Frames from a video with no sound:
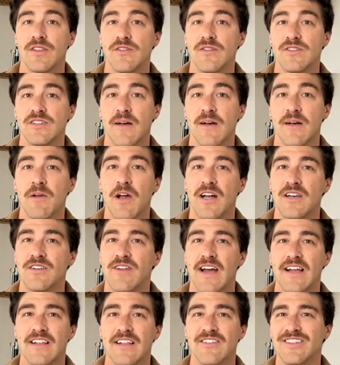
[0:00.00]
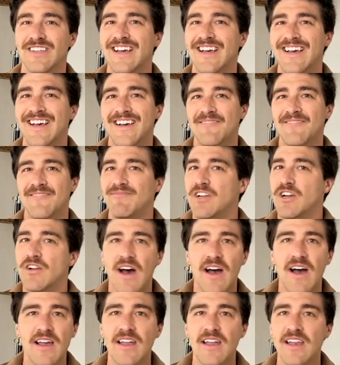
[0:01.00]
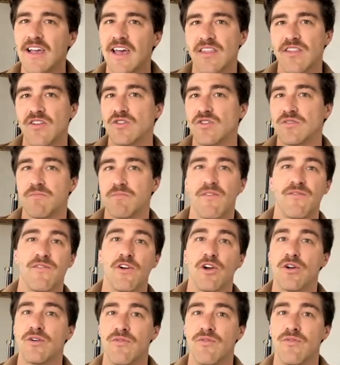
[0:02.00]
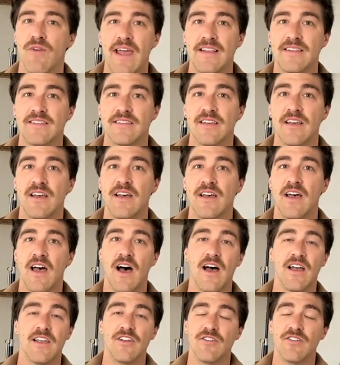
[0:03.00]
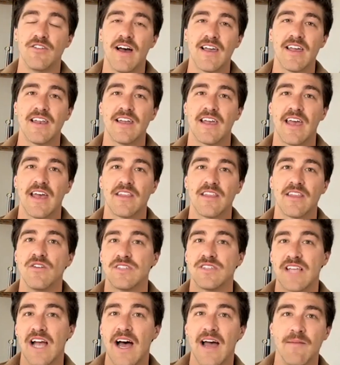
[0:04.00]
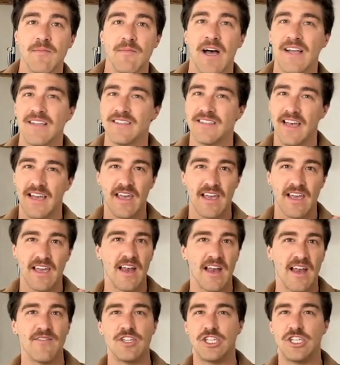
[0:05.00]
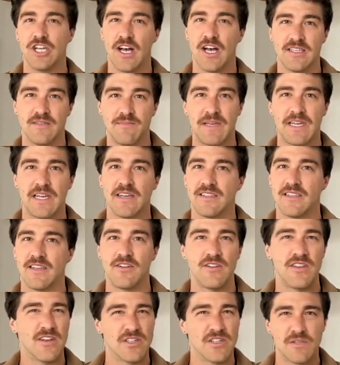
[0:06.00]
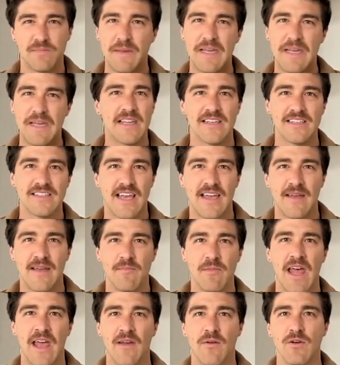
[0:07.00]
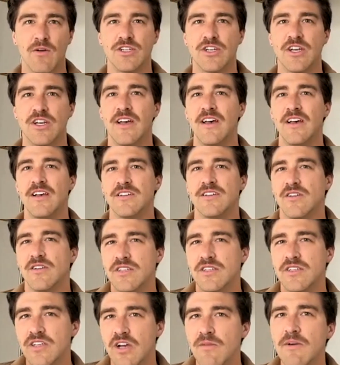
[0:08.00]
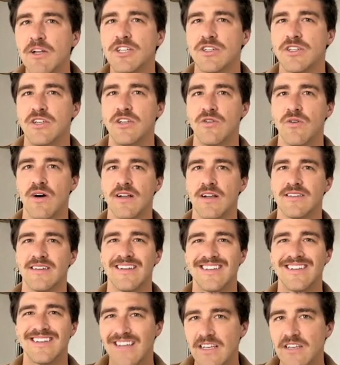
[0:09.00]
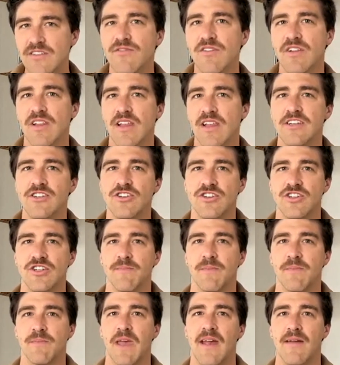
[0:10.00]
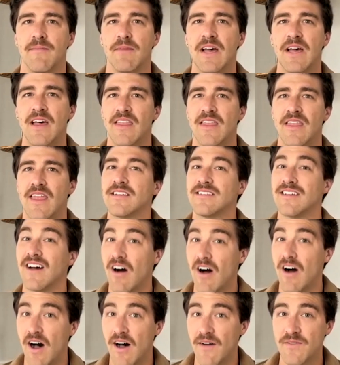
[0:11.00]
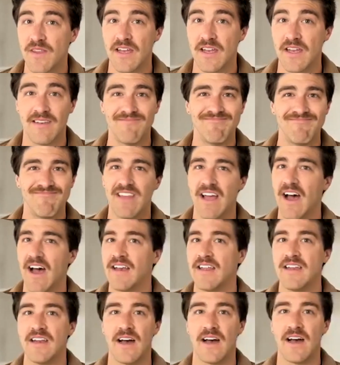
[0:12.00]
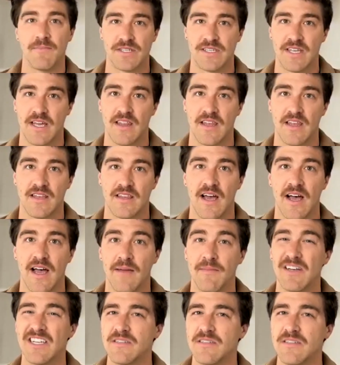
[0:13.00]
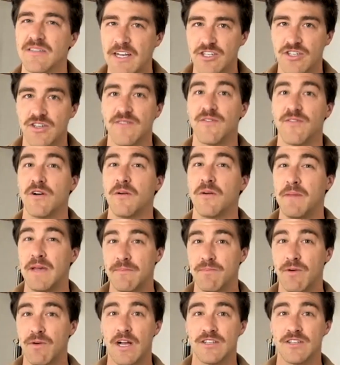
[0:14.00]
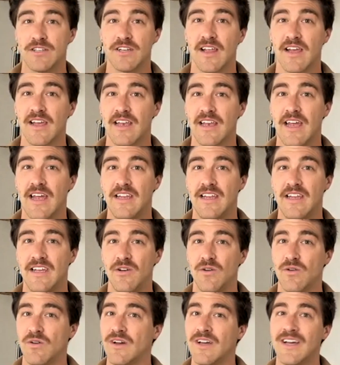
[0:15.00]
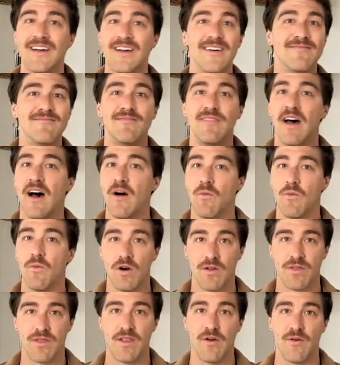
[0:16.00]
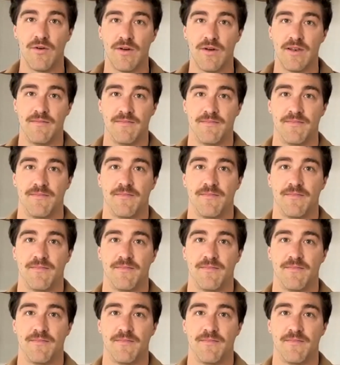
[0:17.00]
with those subcontractors you're not going to get those preferred rates uh, you're not going to get those timelines that can kind of adjust because they're, they're speaking the same language. So there's so much nuance and it's such a relationship game that it's often 99% of the time, especially for a big project like an ADU, not worth doing.